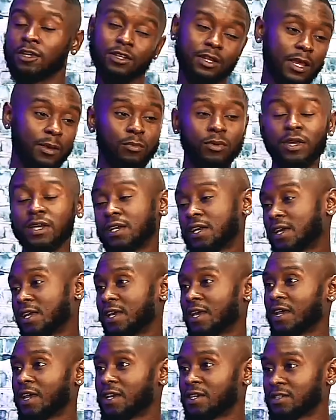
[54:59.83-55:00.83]
They bring that
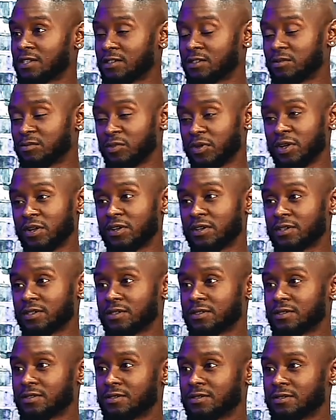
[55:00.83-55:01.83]
cash to
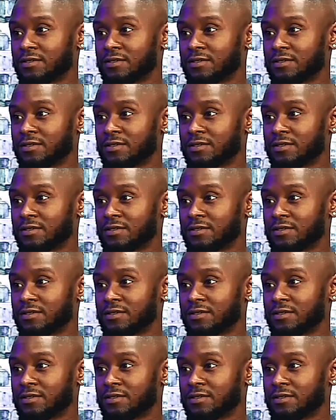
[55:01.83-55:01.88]
America